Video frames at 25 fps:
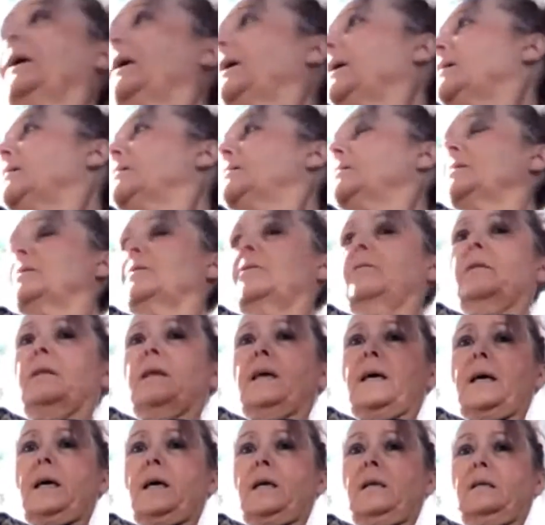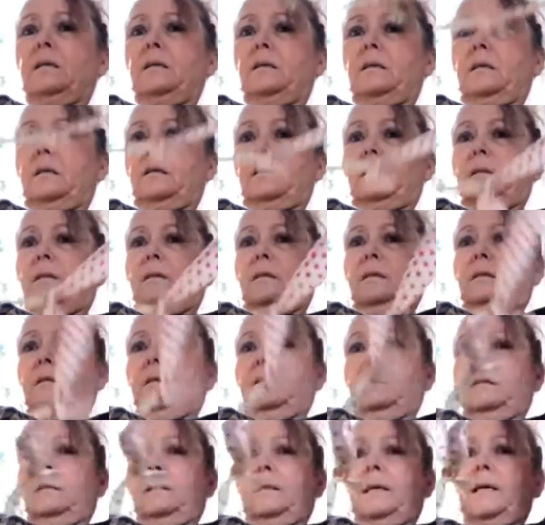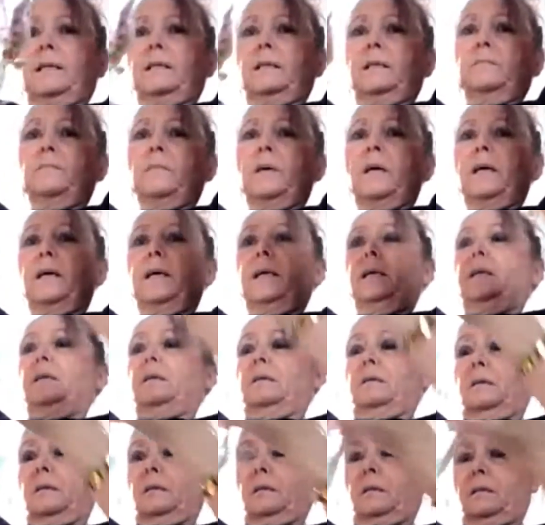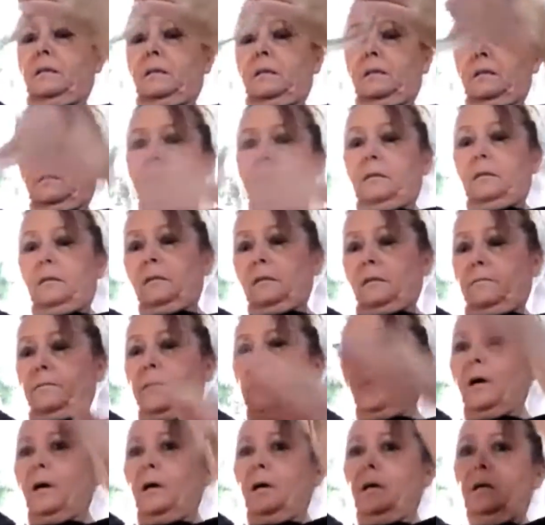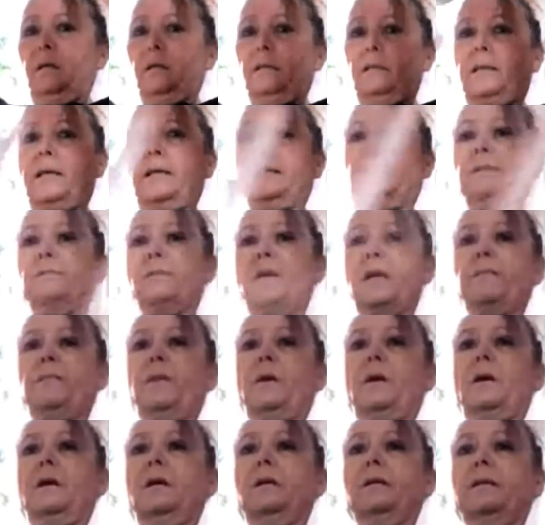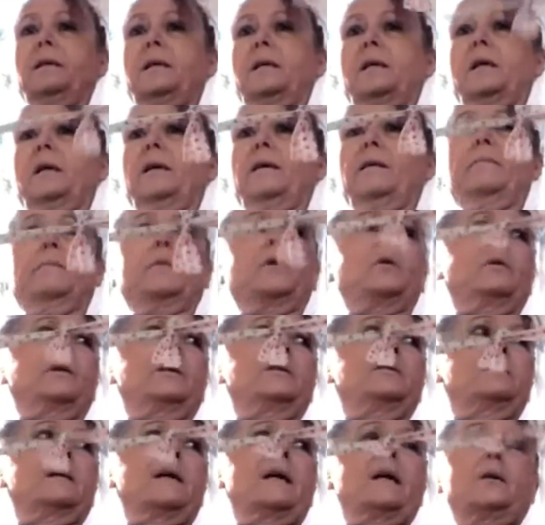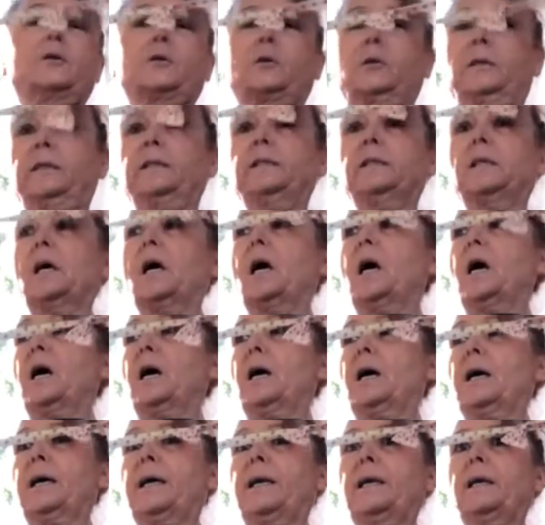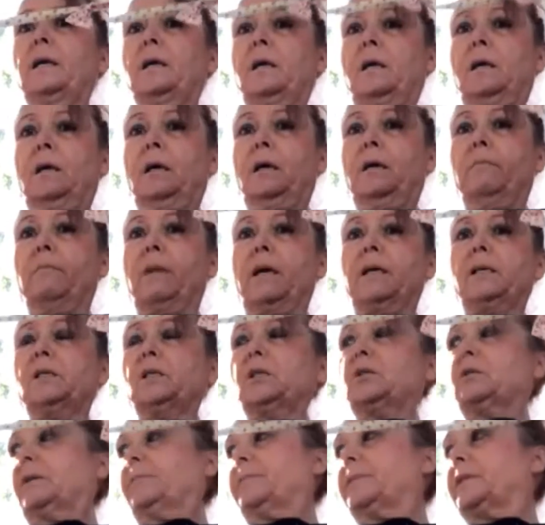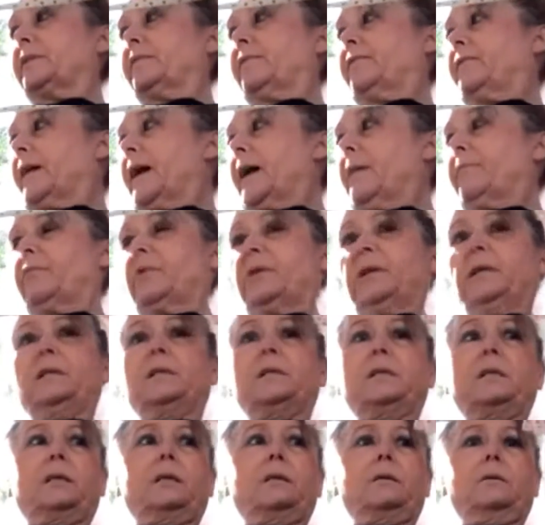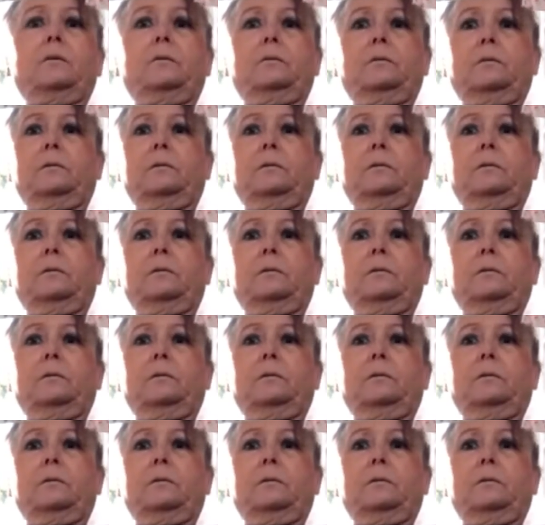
Okay, so that's my part. That's my part that I am going to actually tie my strips of fabric to.